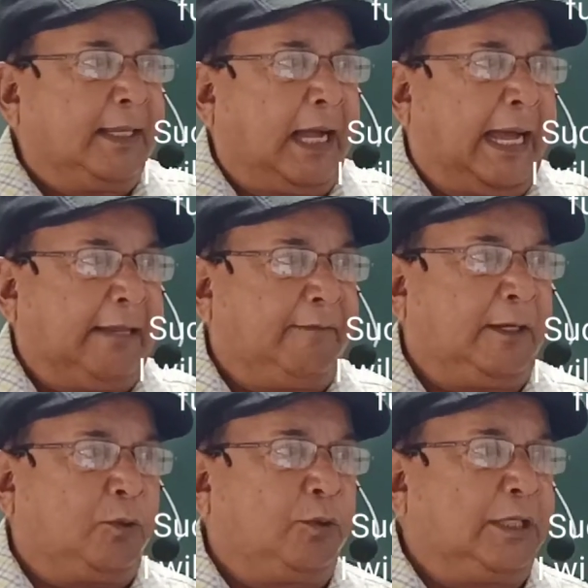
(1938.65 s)
I
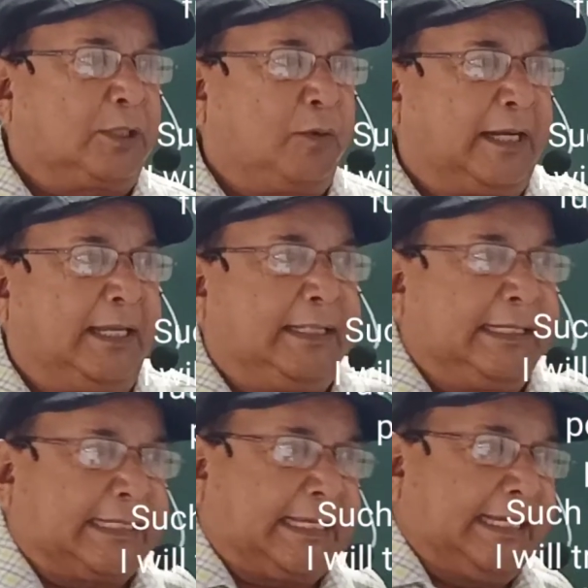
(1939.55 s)
will do this work, in
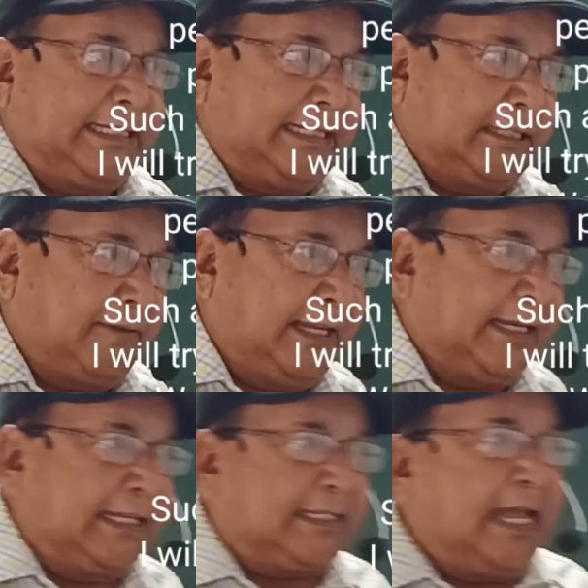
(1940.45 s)
this case it is
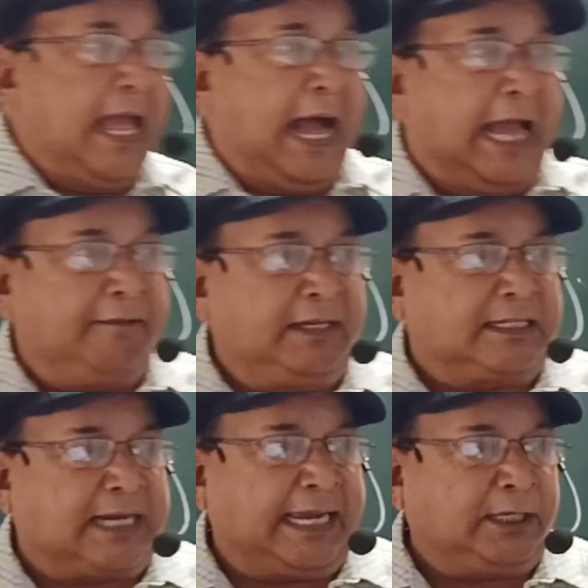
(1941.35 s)
willingness. I
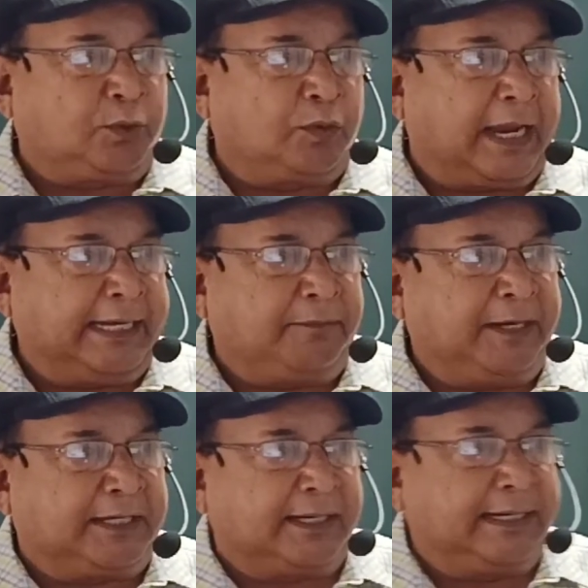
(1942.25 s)
will try to write
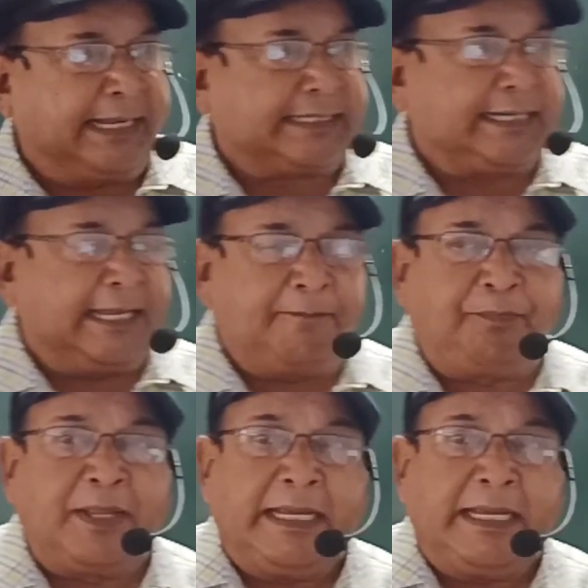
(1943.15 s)
better next time.